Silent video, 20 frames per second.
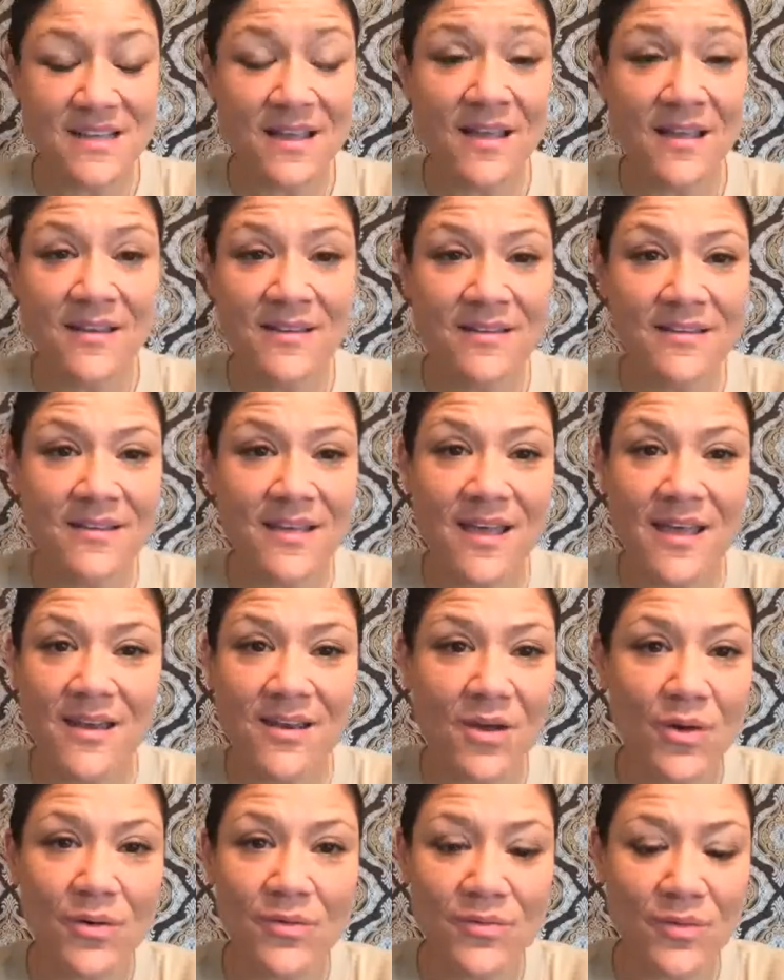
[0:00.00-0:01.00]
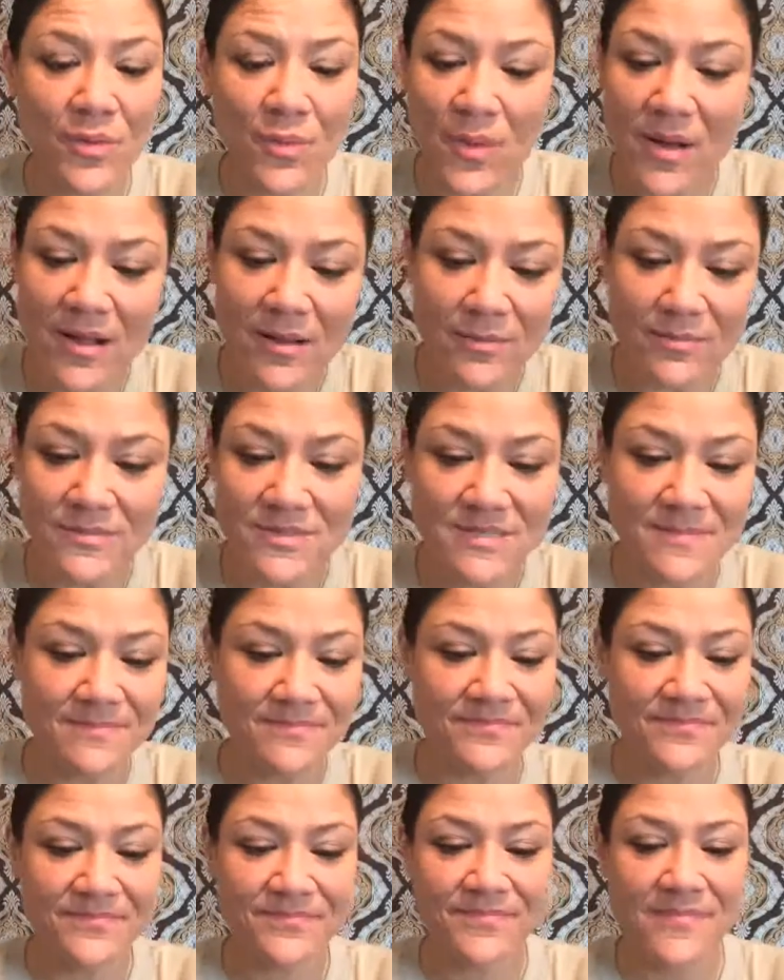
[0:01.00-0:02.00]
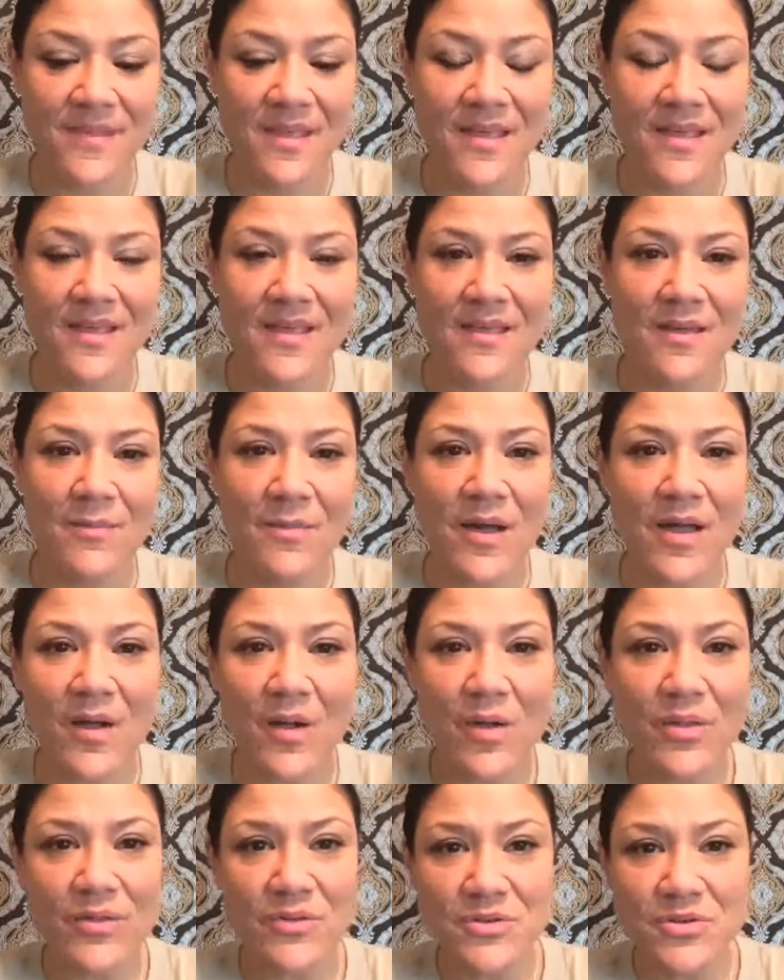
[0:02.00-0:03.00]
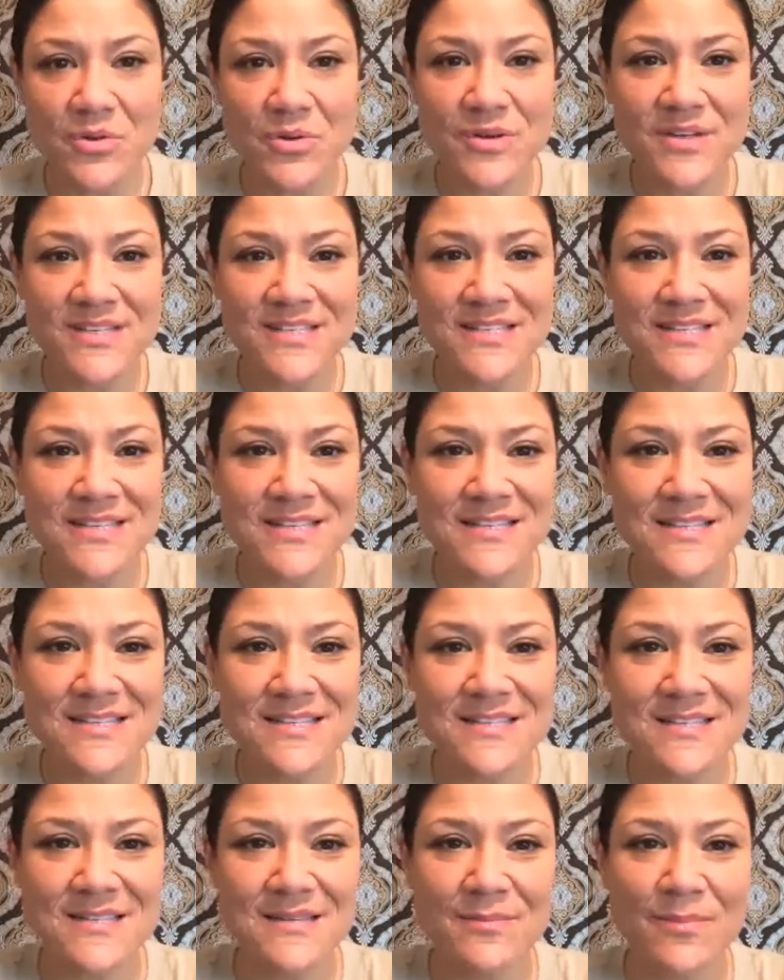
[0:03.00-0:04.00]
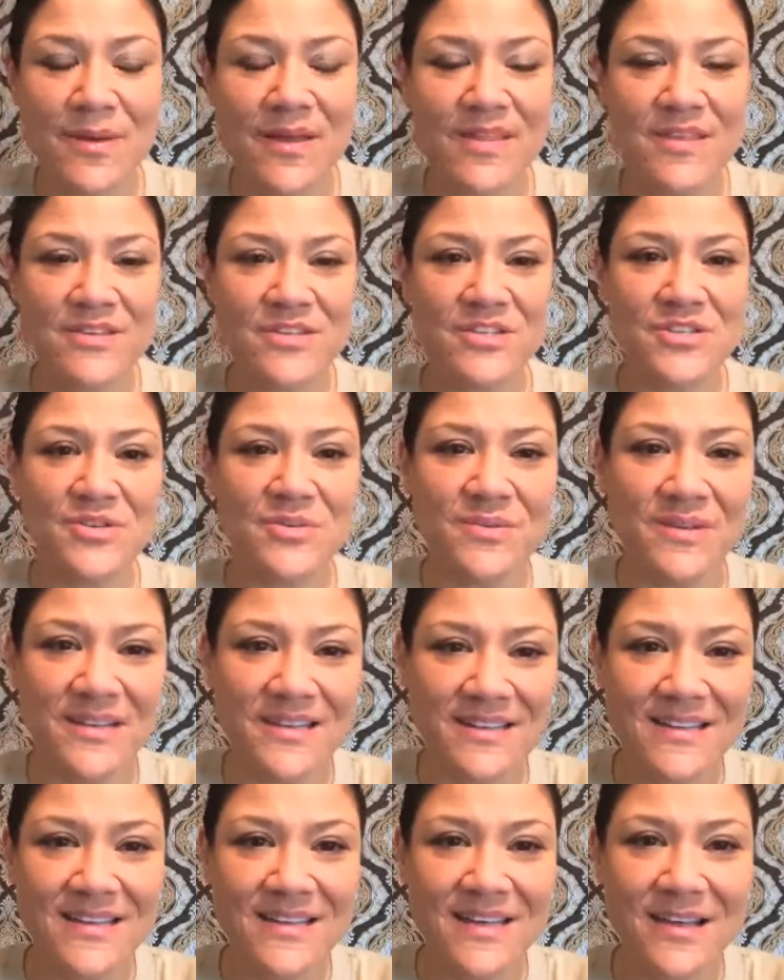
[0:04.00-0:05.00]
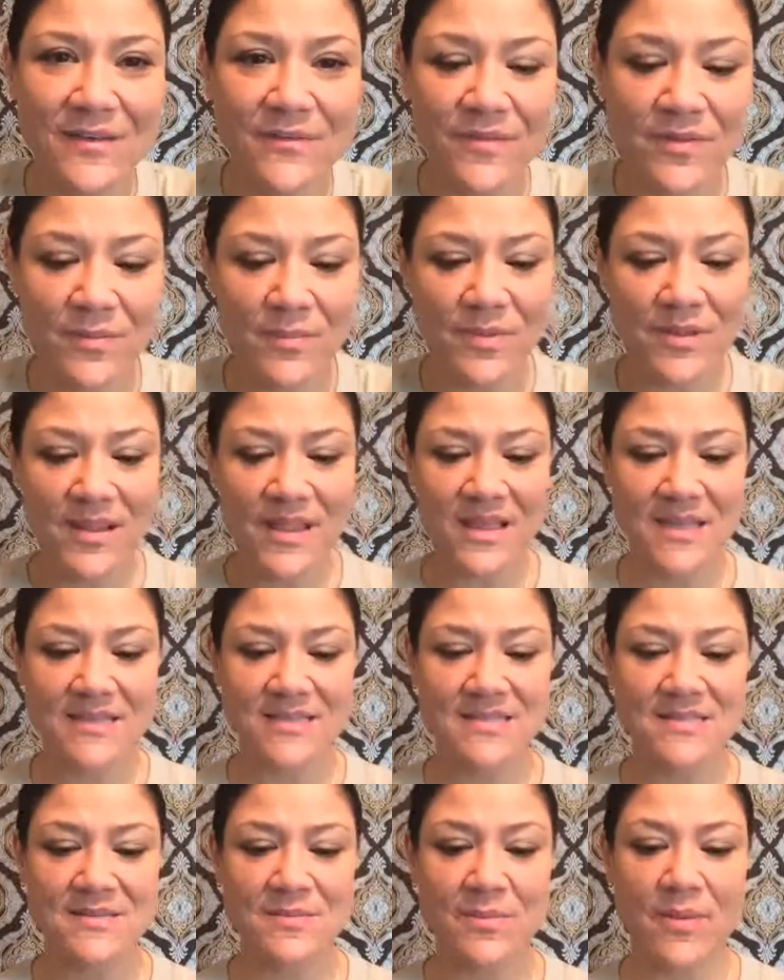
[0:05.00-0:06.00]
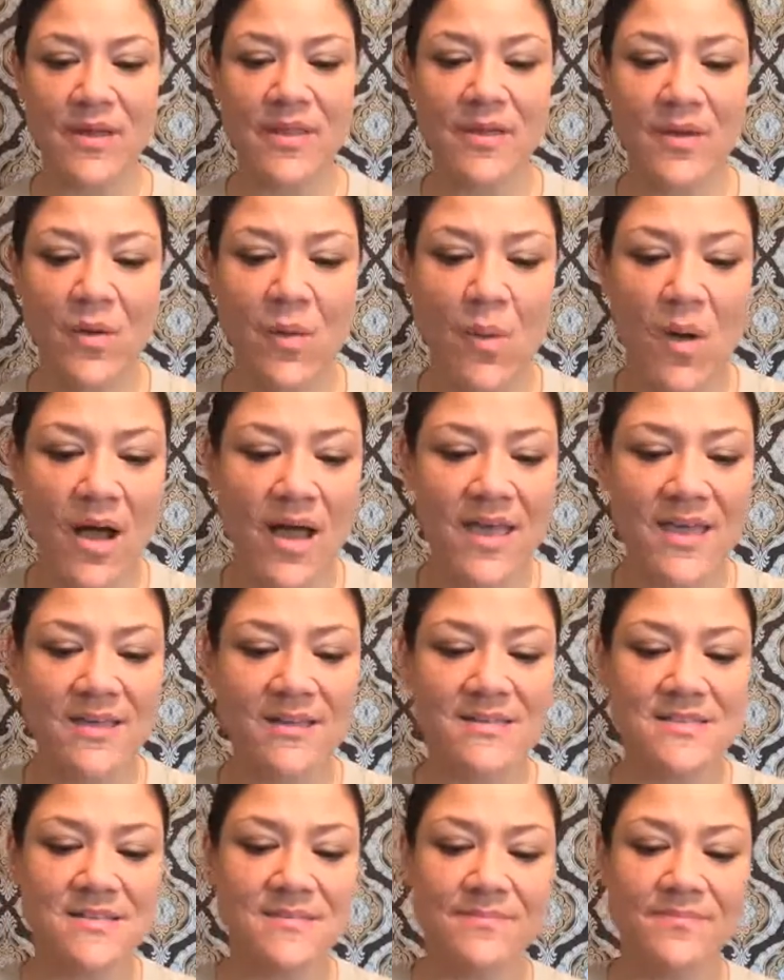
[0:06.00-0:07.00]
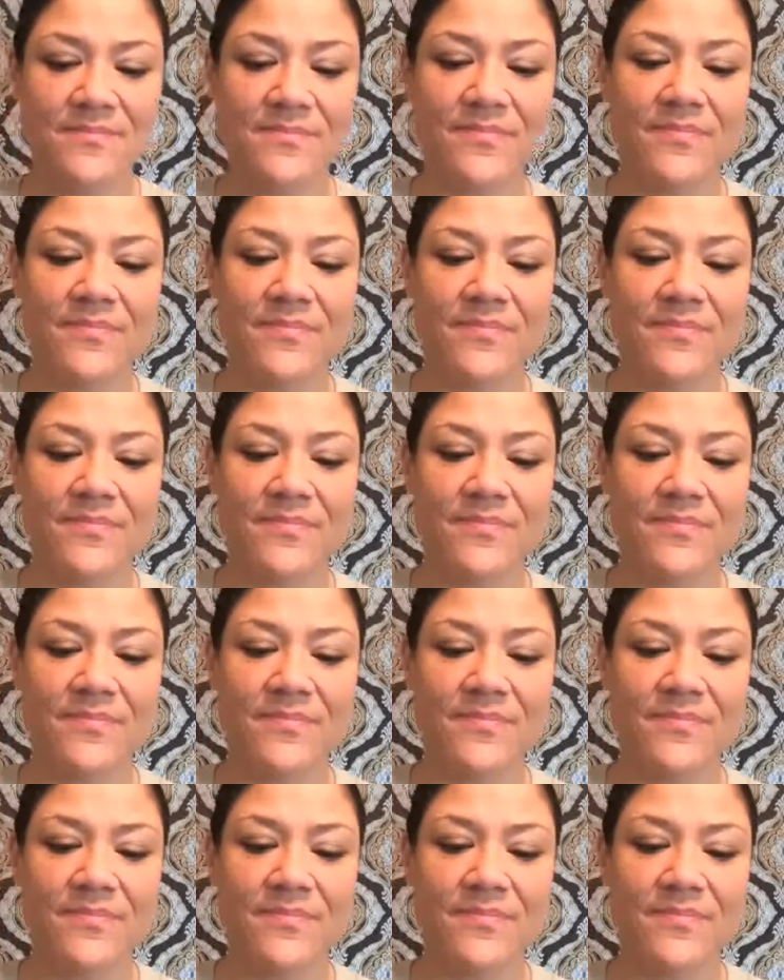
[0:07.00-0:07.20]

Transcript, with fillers: stunned and overwhelmed by all the choices, by the sterility of the place, by the quiet.